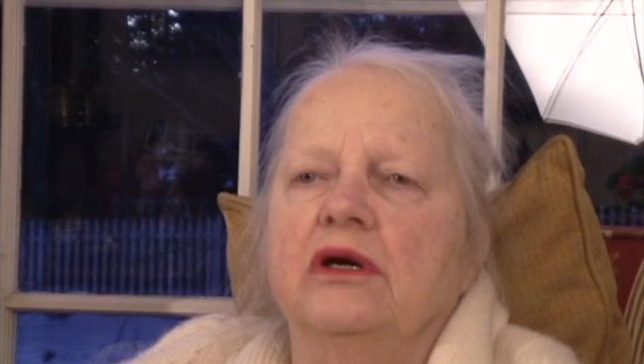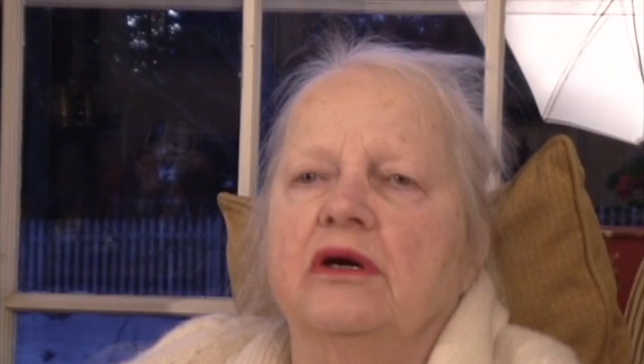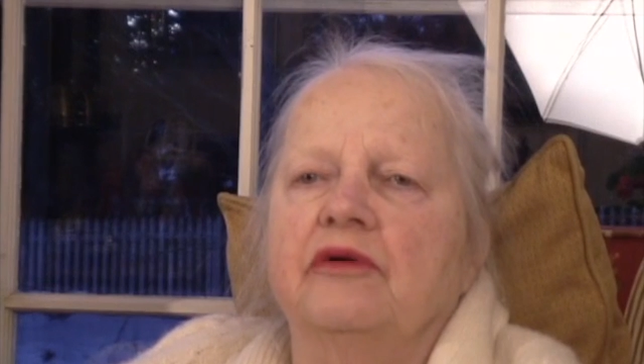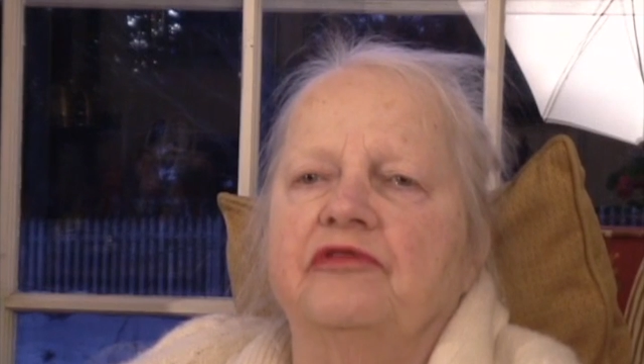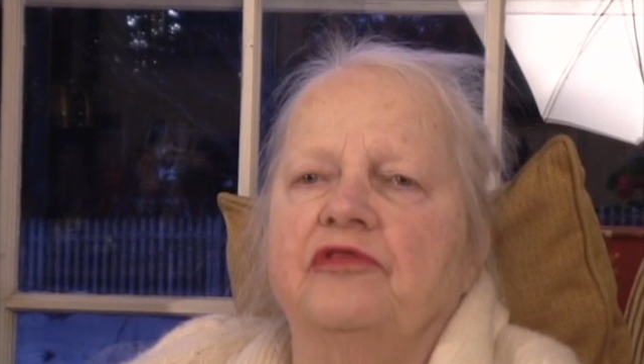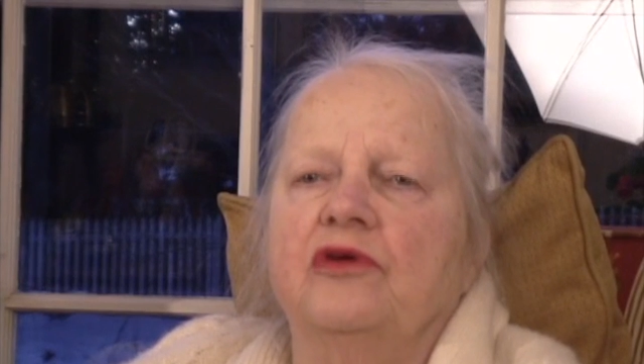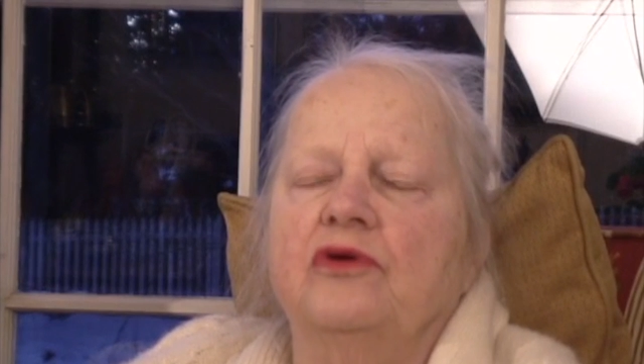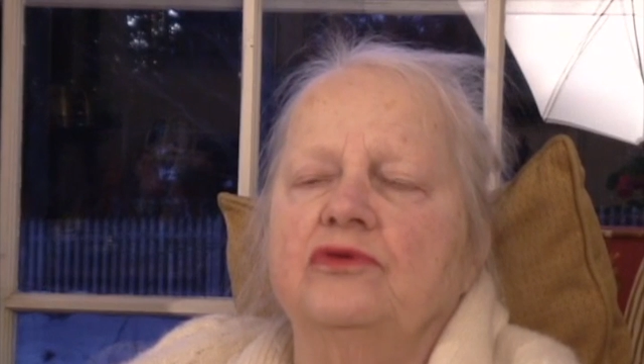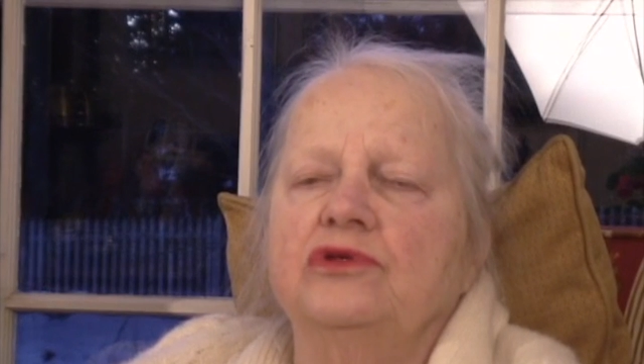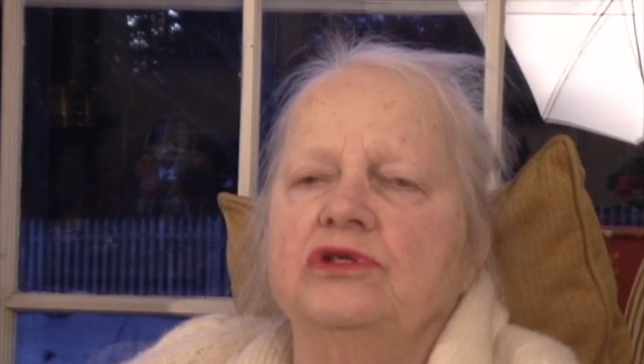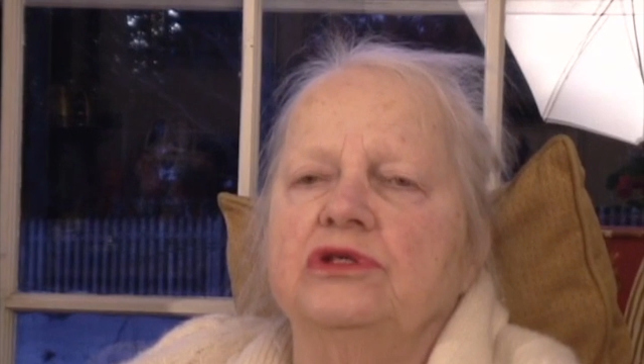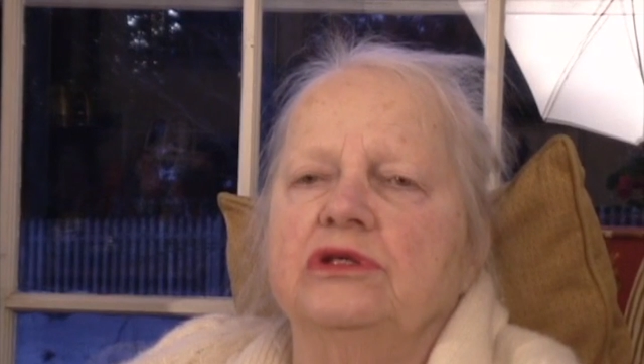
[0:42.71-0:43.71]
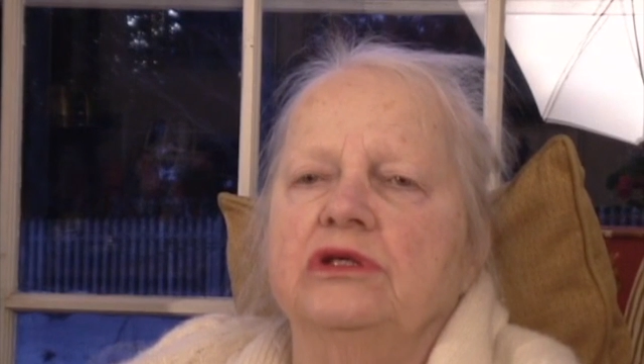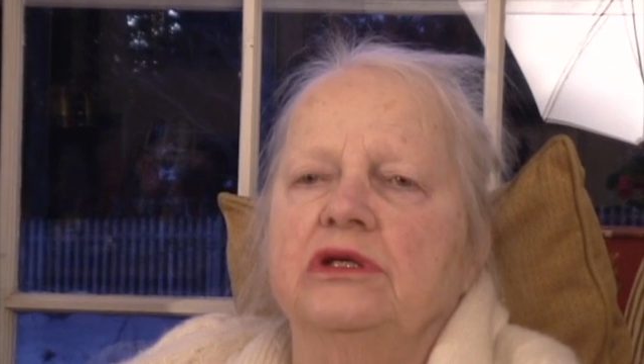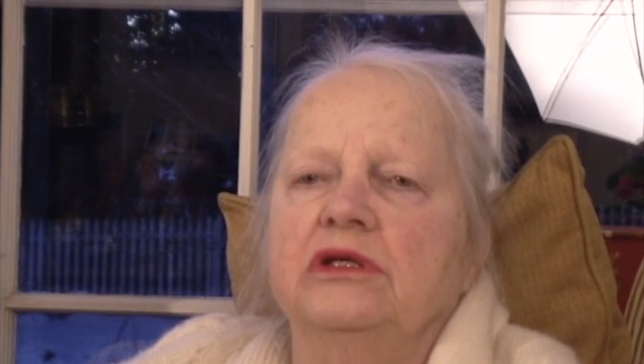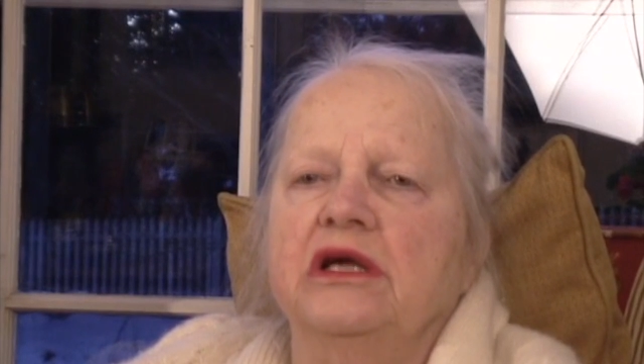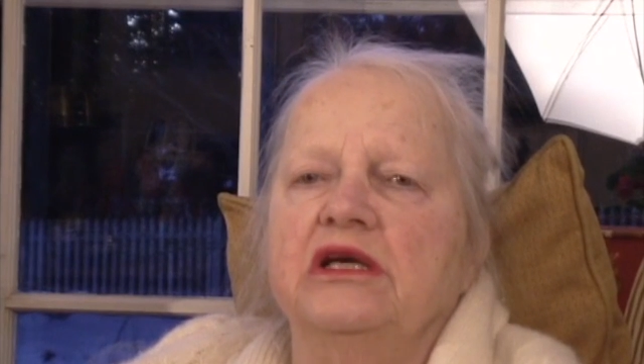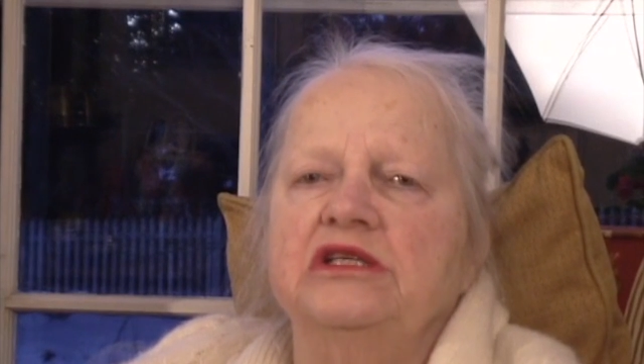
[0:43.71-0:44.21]
I froze.
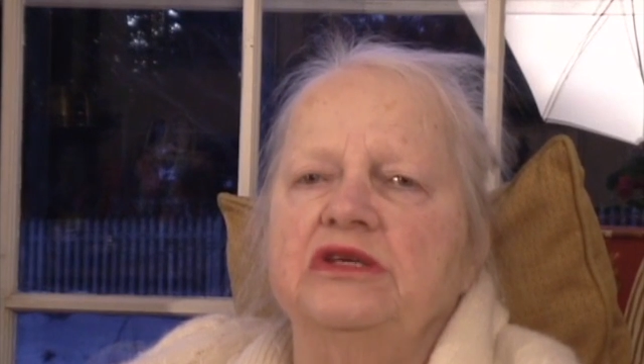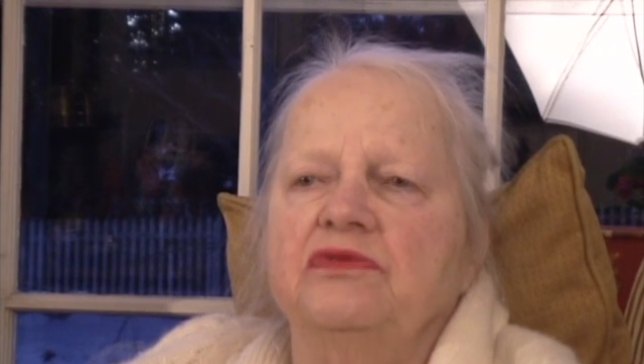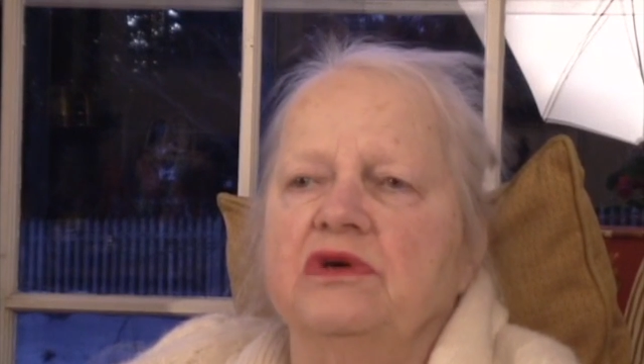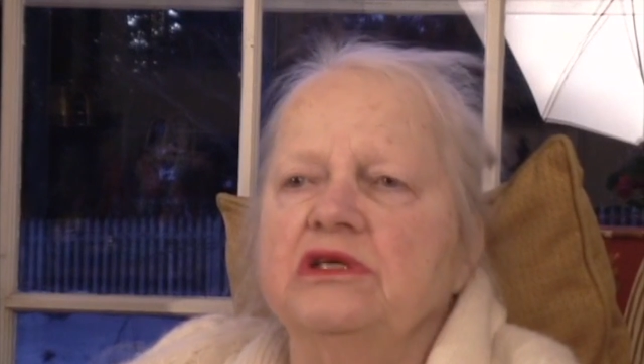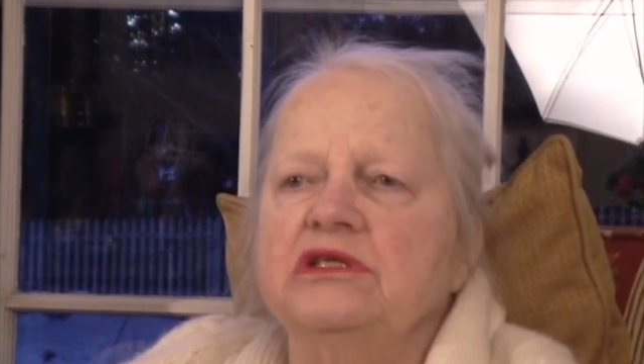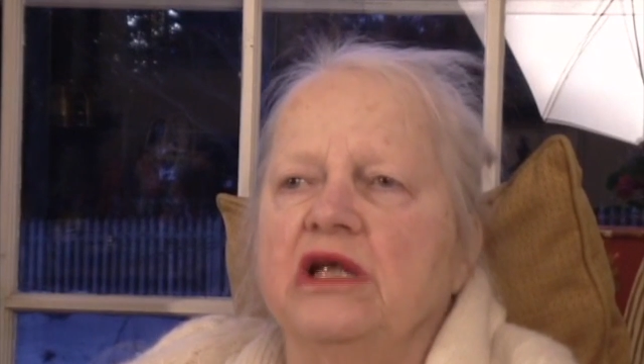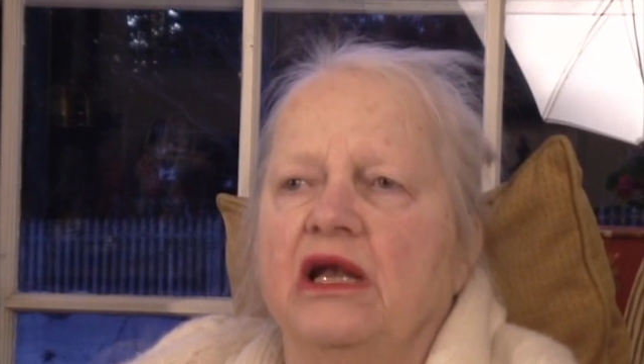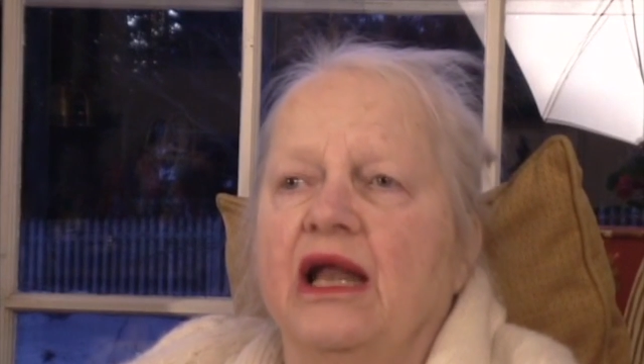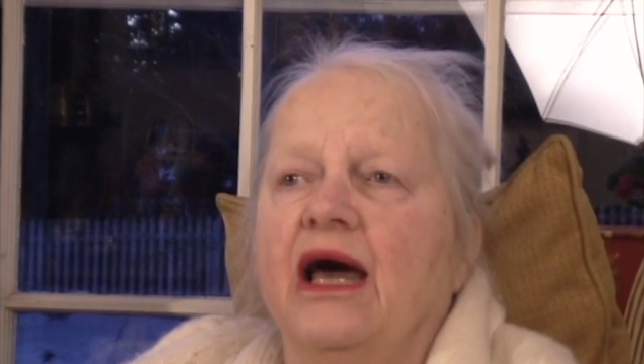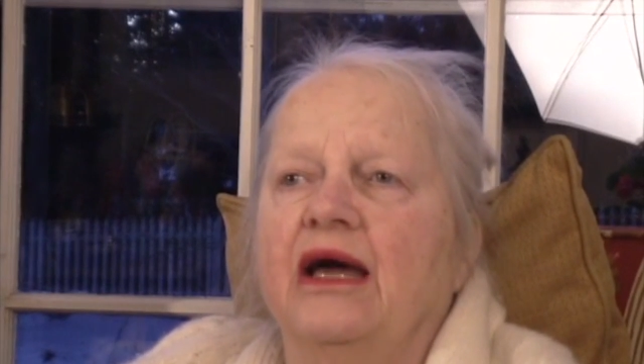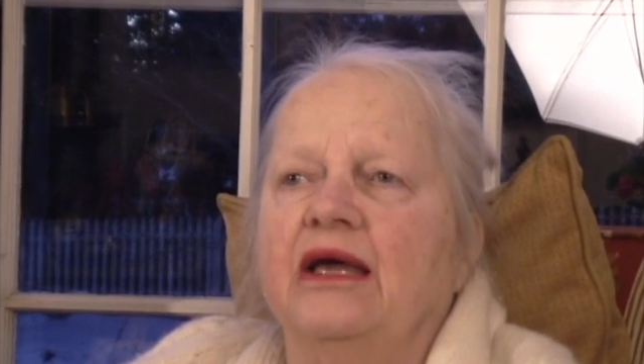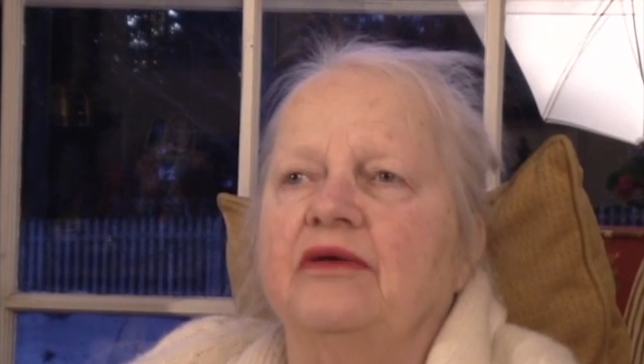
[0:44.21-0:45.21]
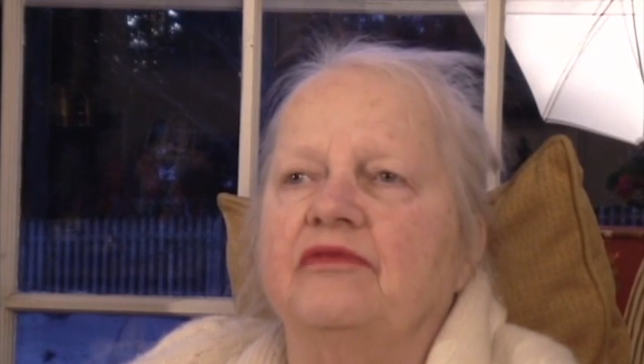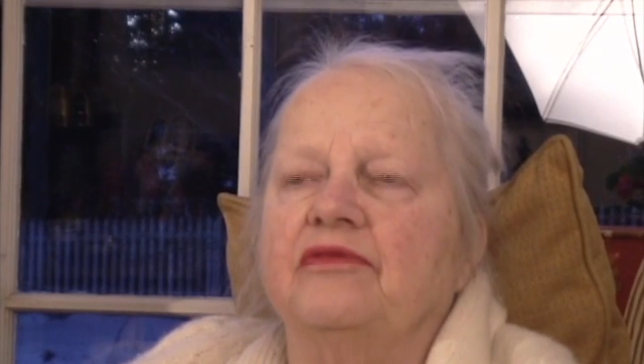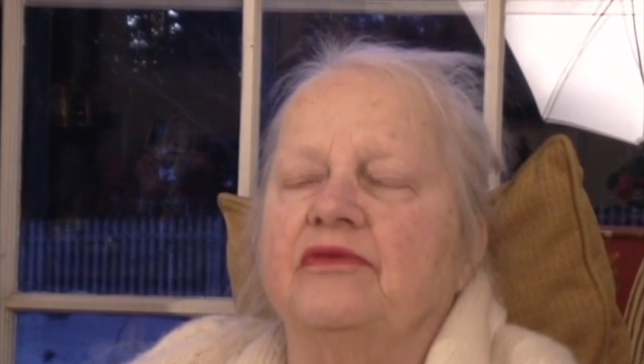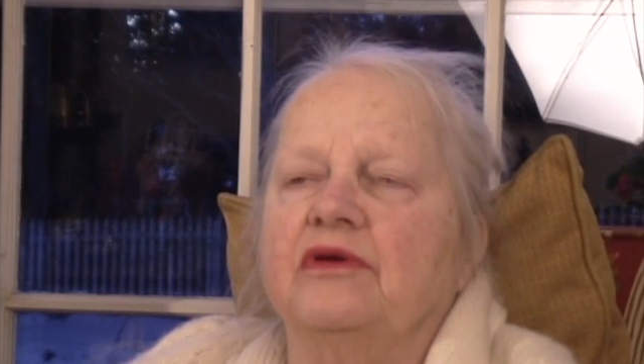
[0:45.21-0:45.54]
There she was, alive.